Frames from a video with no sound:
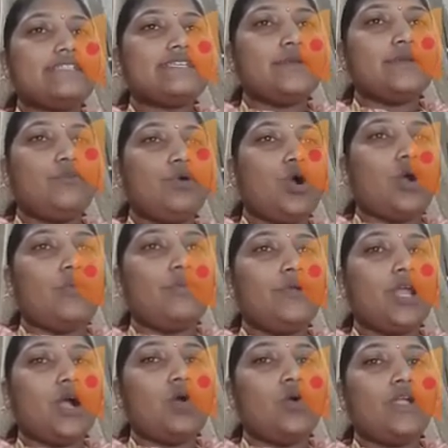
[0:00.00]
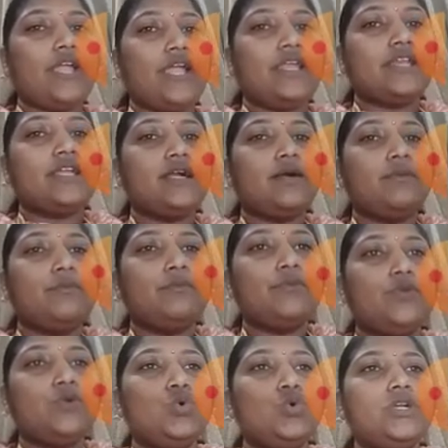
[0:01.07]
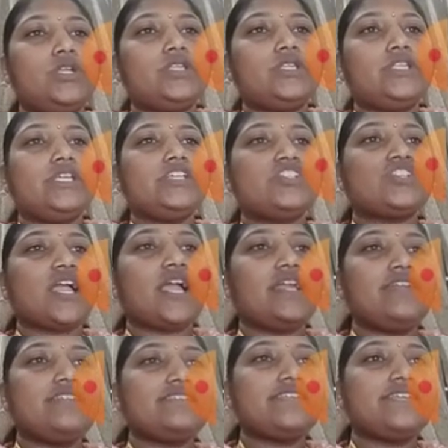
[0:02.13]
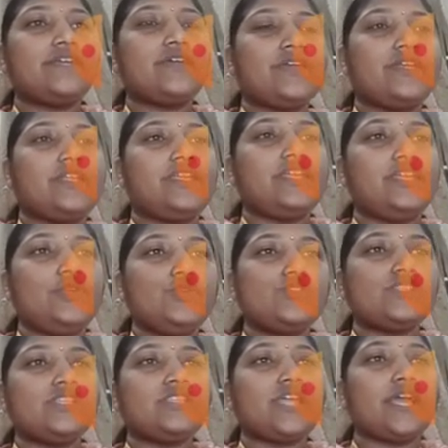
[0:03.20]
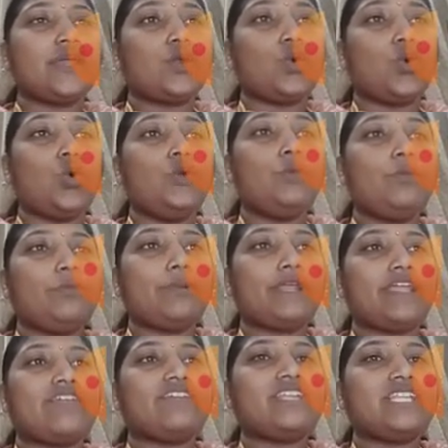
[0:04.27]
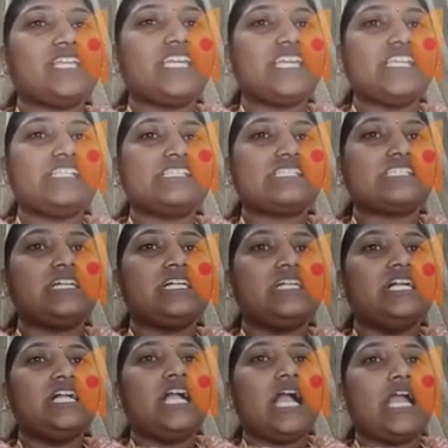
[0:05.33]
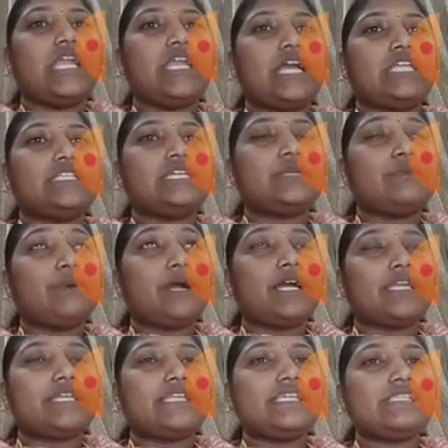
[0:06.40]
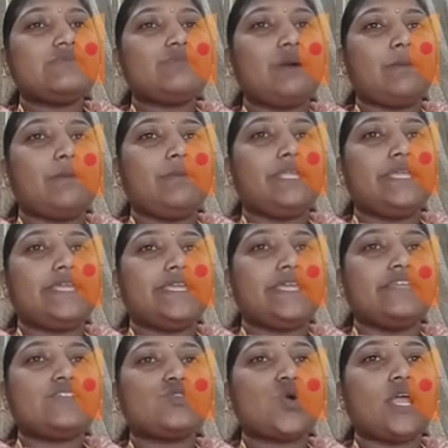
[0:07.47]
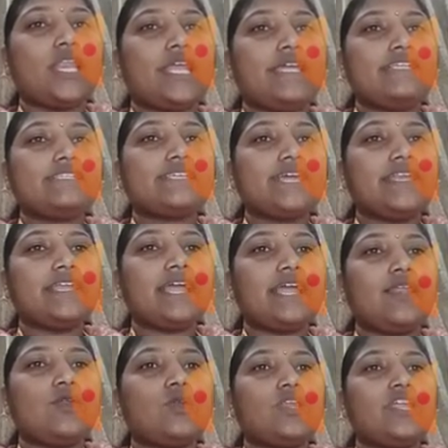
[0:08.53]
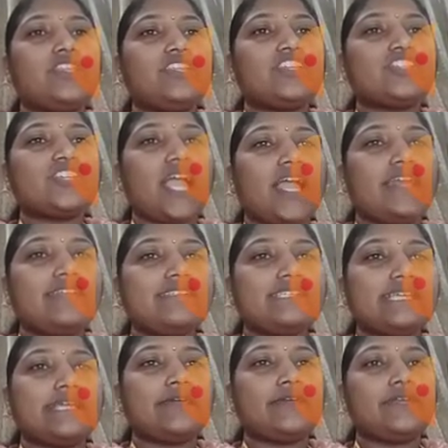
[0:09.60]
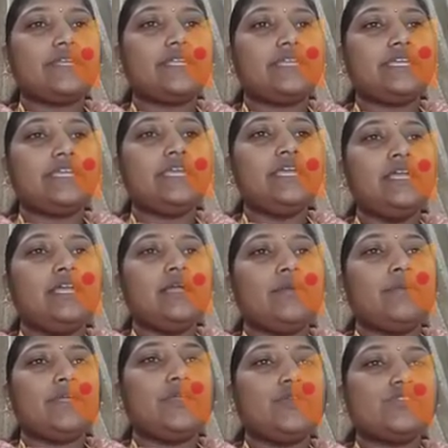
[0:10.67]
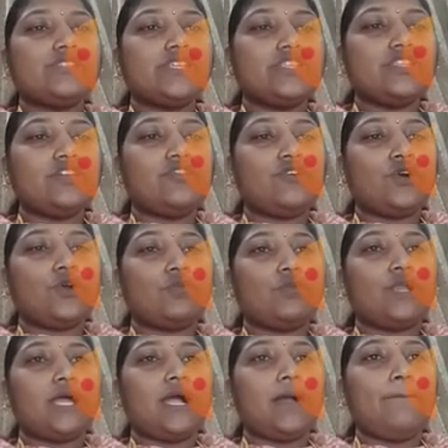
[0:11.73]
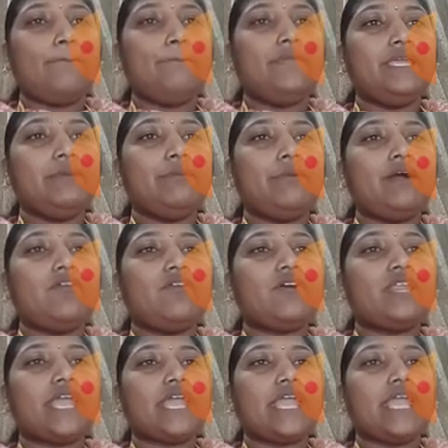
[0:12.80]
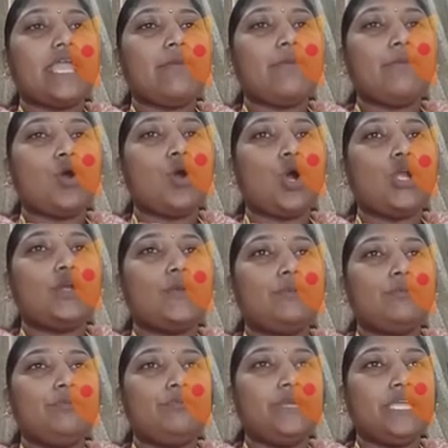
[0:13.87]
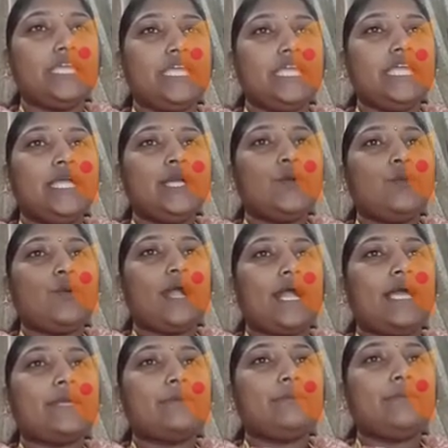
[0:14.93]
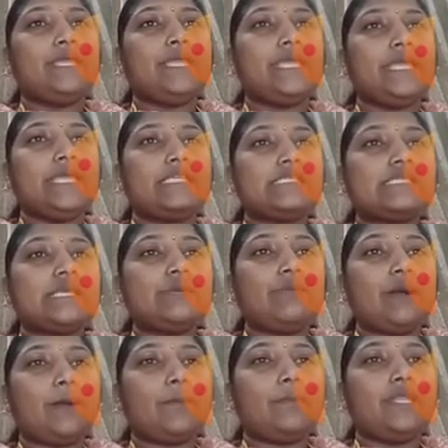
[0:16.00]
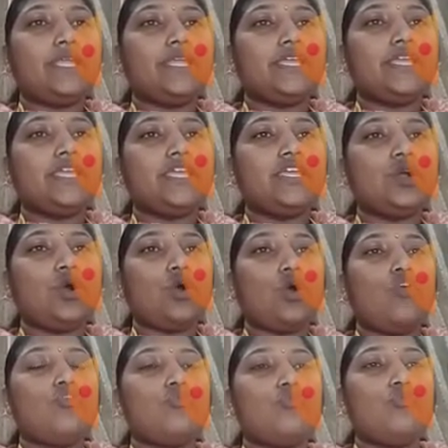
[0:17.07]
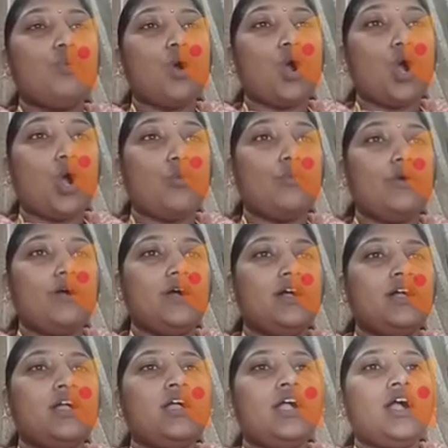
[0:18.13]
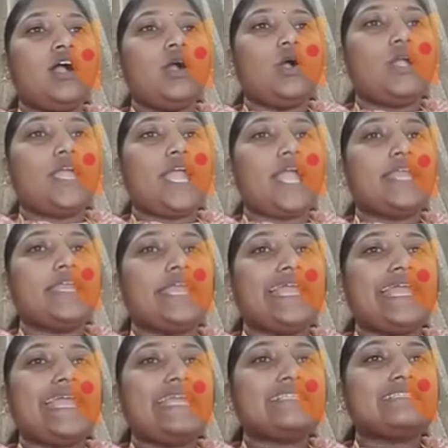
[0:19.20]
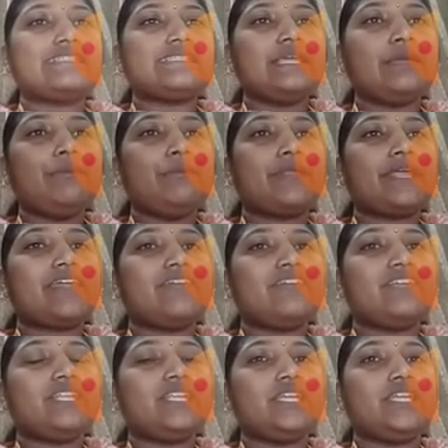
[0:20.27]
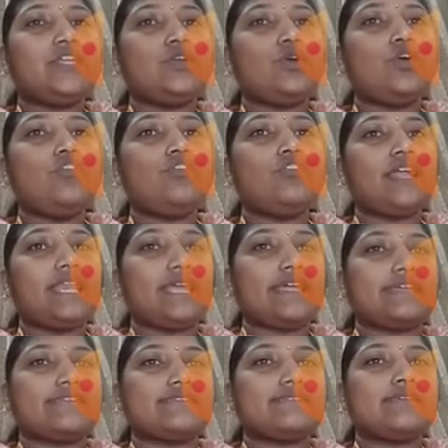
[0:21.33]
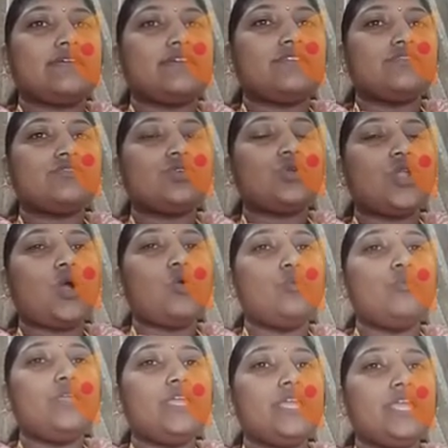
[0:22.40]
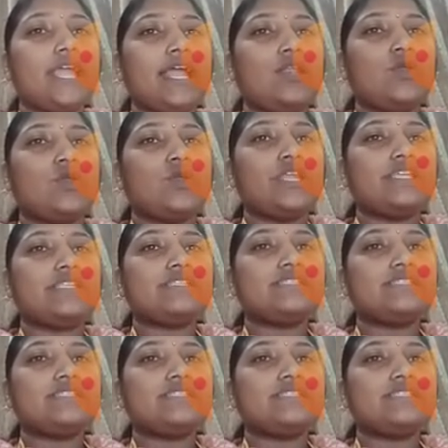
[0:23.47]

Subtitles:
and Bob now can compute the shared secret key using their own private keys and other parties public key. So Alice can calculate the shared secret key by using the formula B power A mod P, where B is the public key of Bob, okay, and A is the private key of Alice. So now B calculates